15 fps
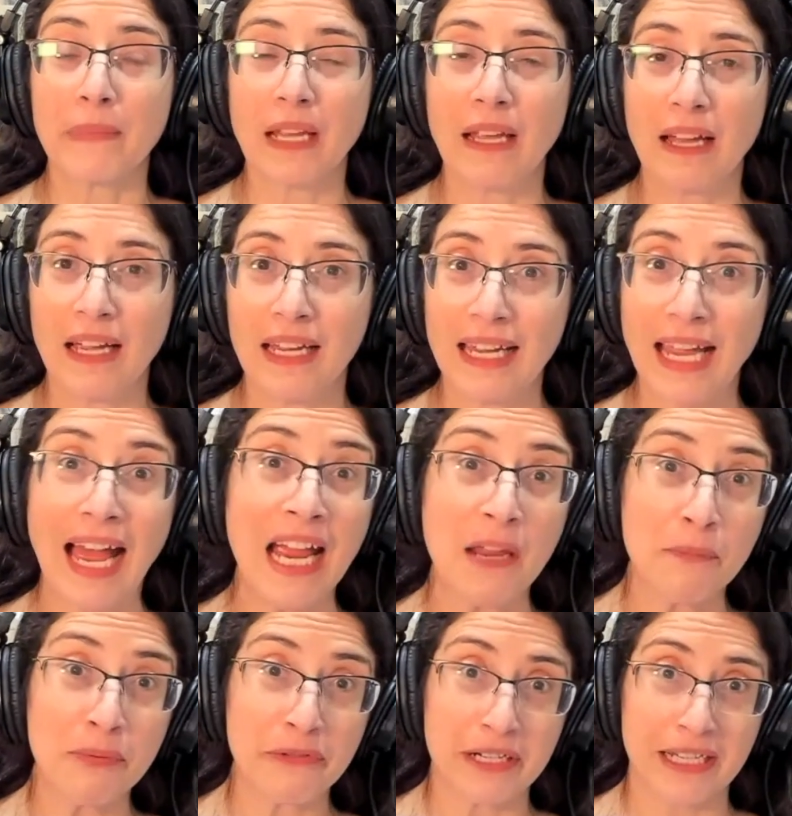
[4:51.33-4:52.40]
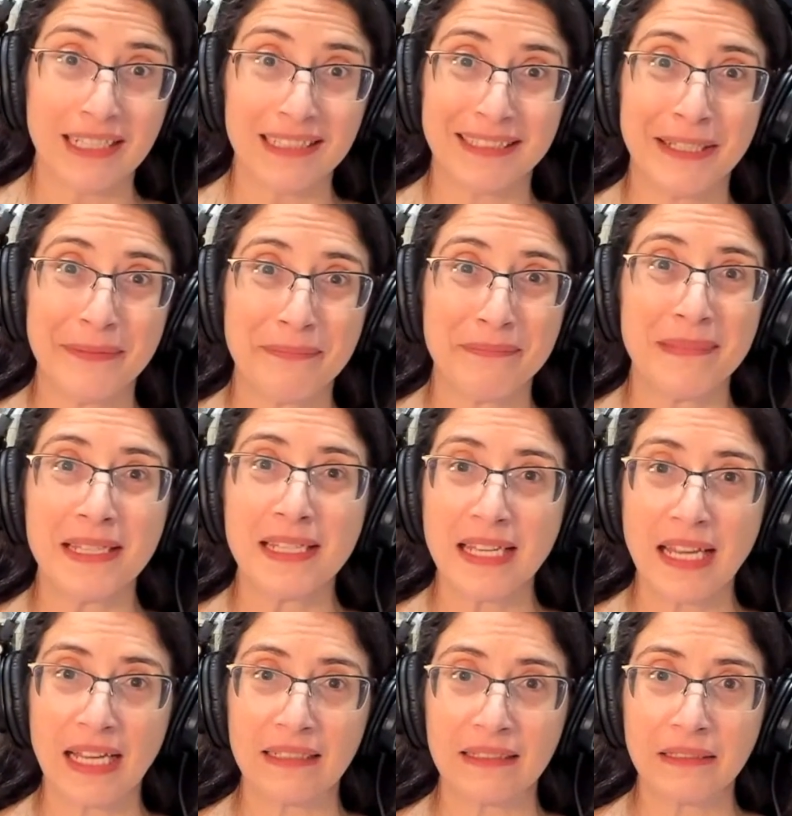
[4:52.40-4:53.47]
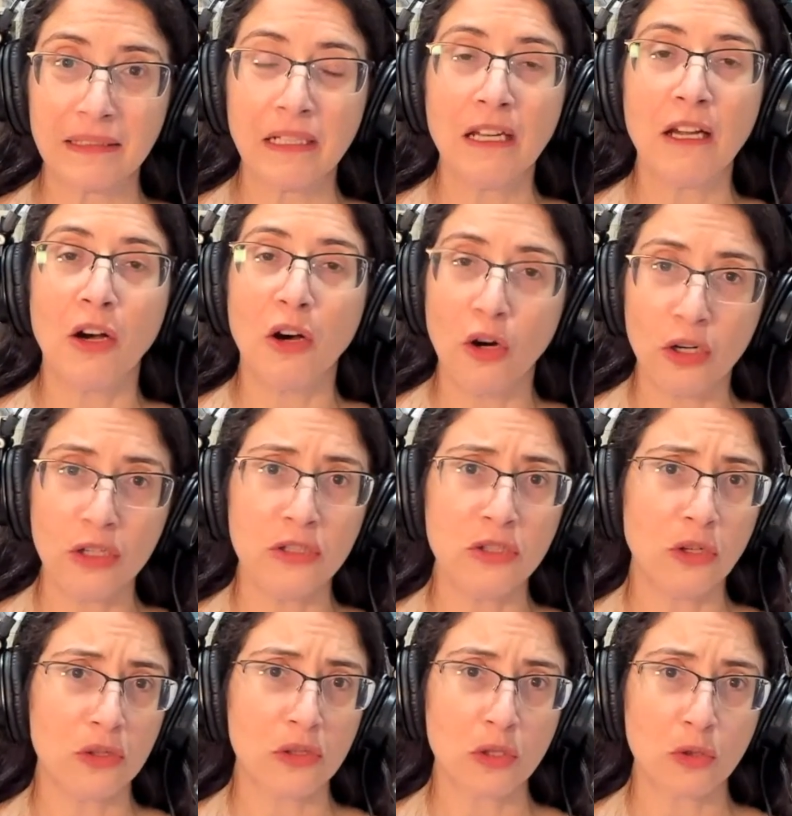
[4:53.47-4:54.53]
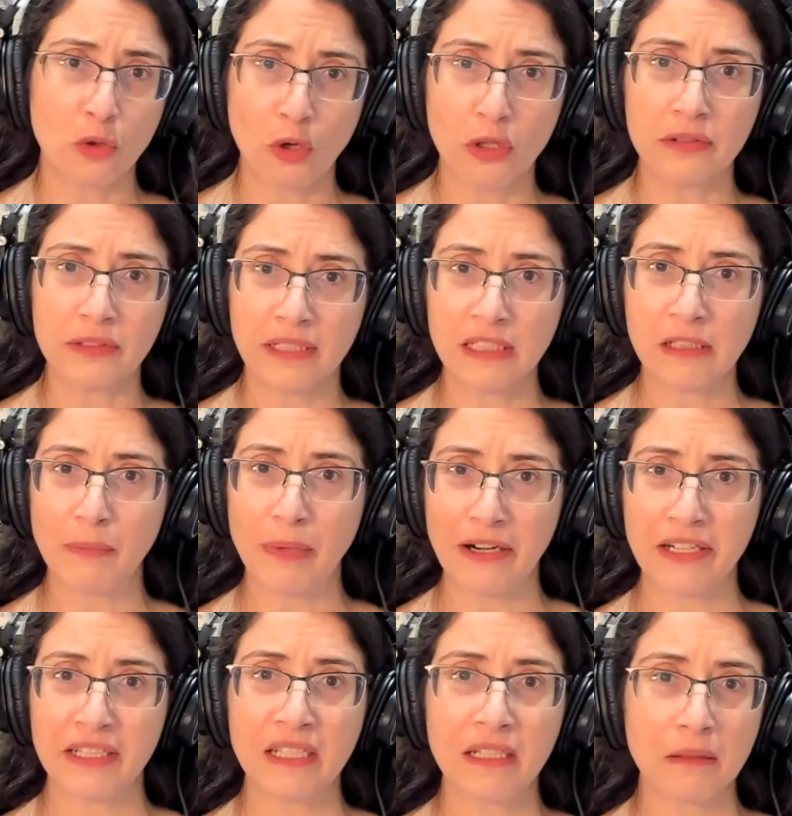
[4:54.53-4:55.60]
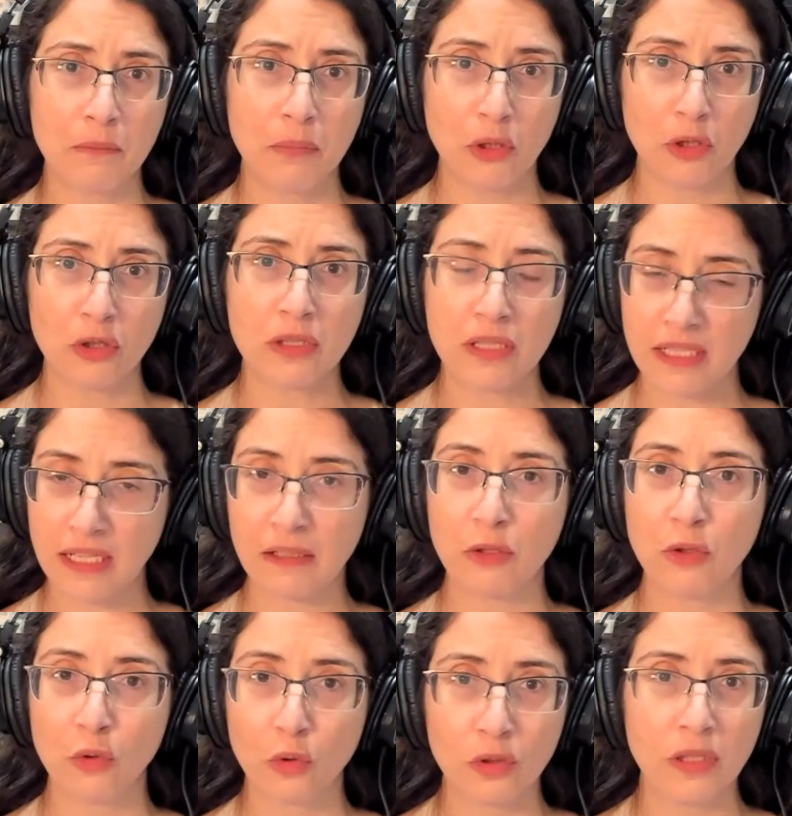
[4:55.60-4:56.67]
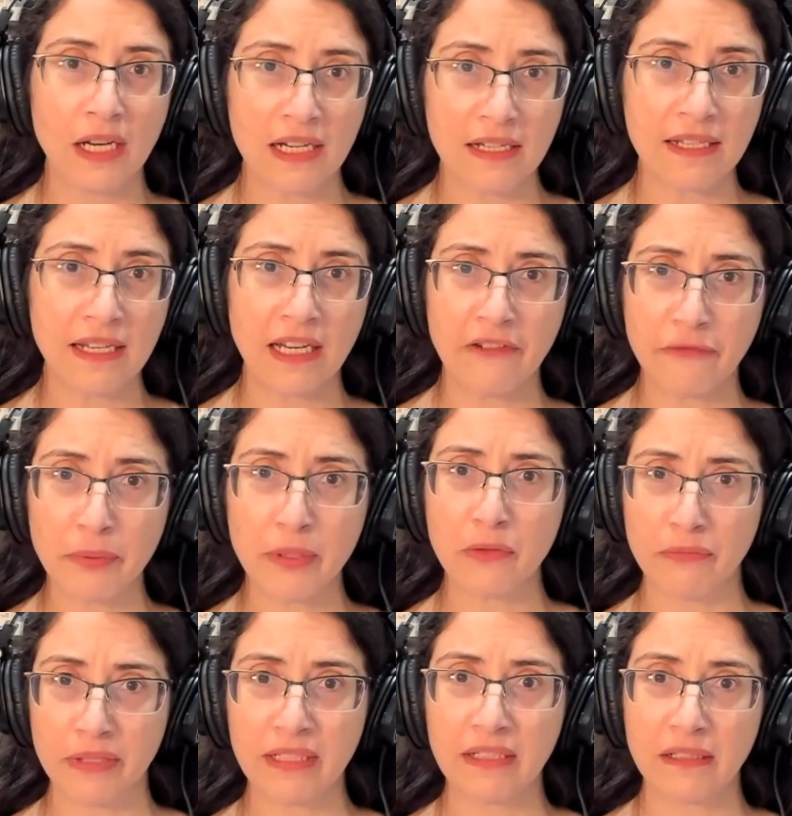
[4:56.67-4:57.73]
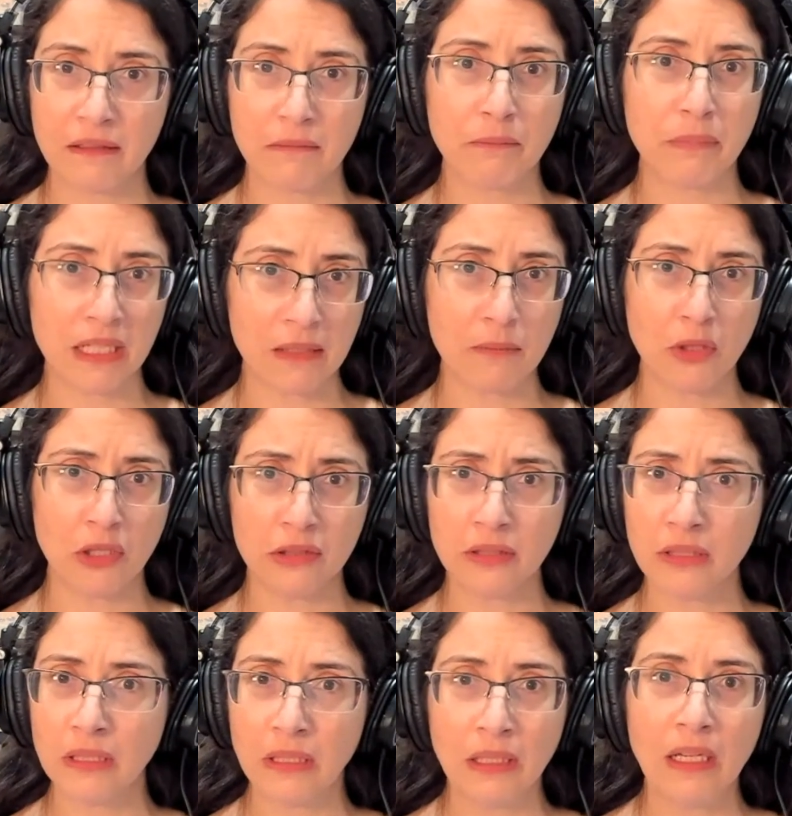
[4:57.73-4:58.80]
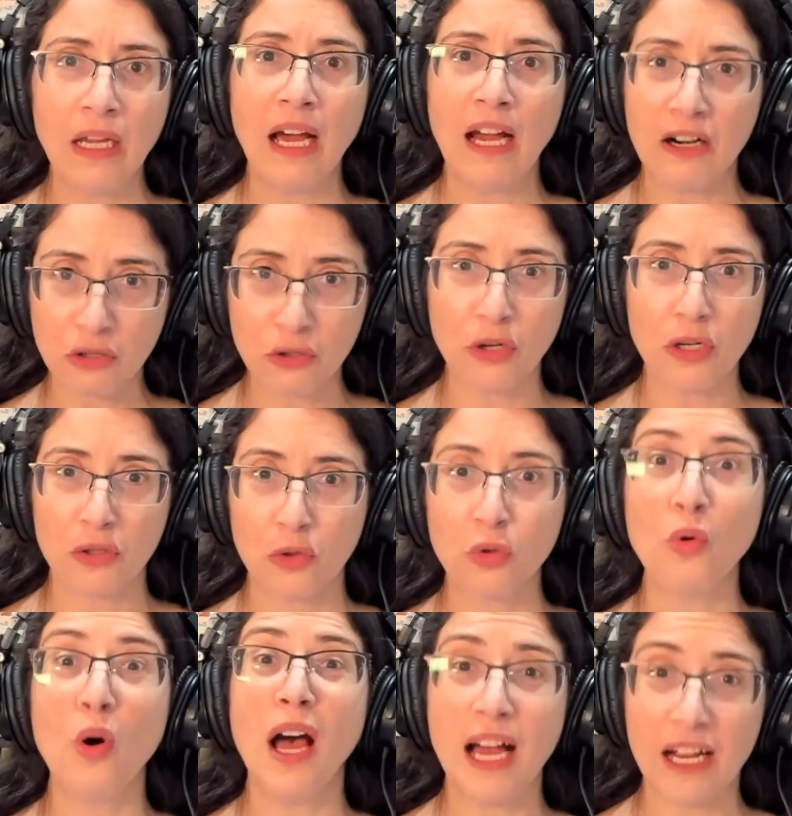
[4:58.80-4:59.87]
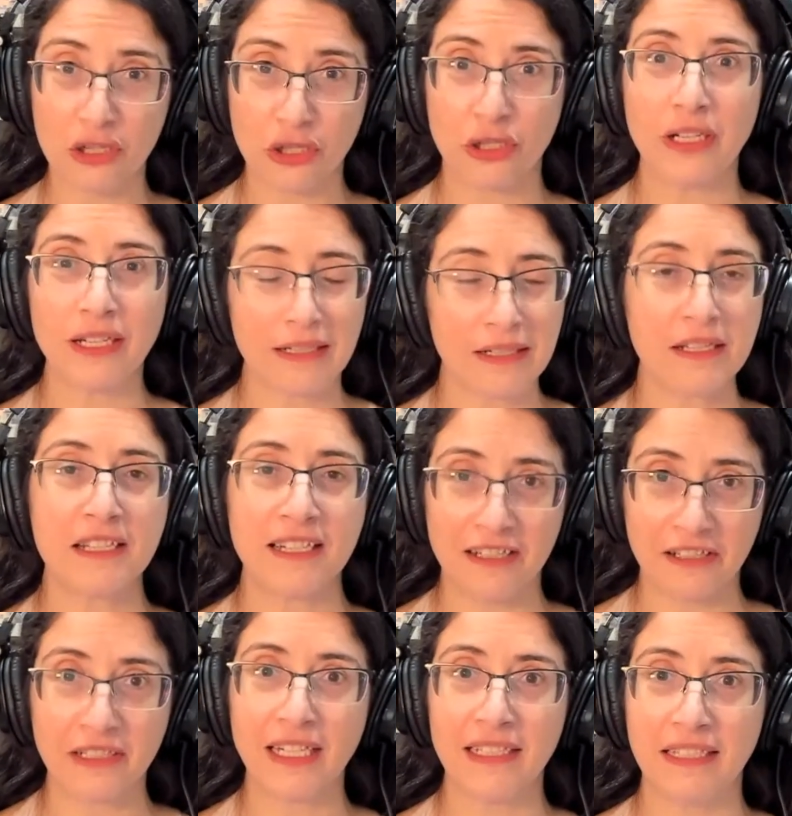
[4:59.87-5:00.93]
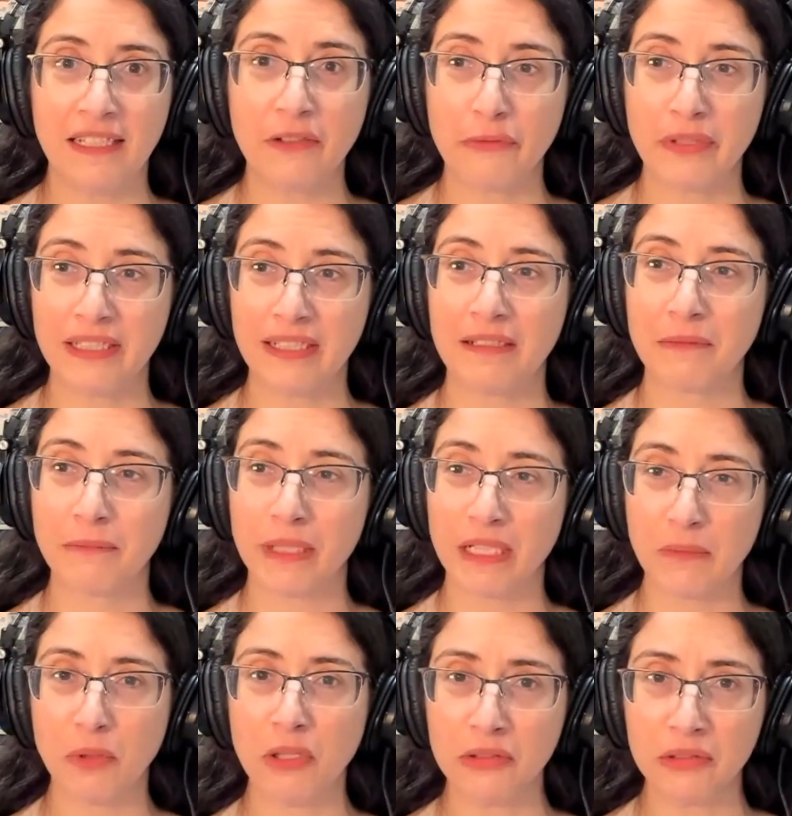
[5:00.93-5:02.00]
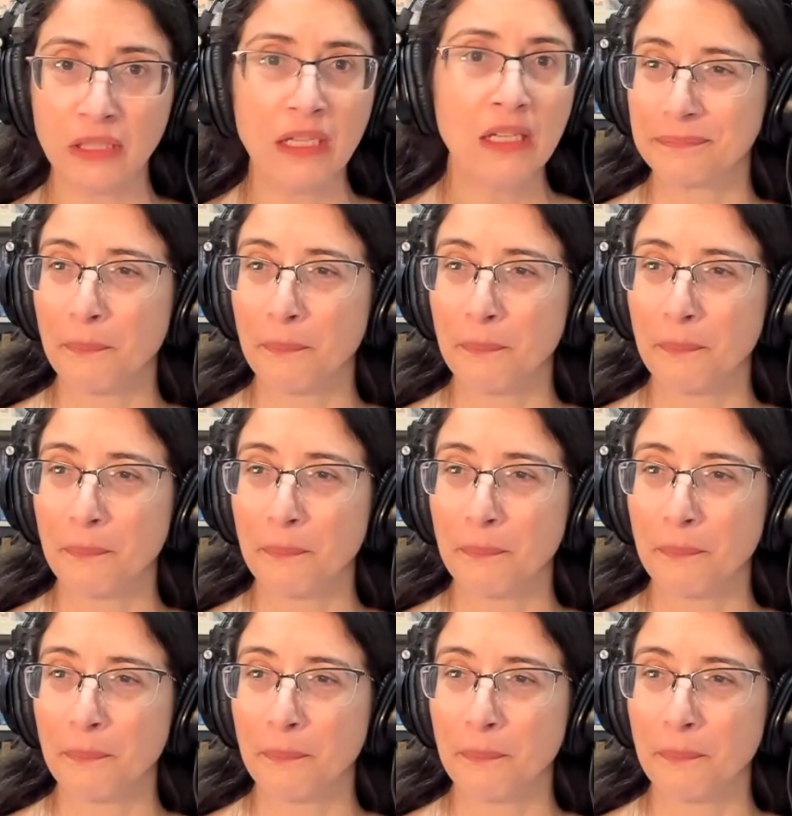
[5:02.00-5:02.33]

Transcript: I predict that all those content marketing blogs that look like they have been written by a bot are going to actually start getting written by a bot.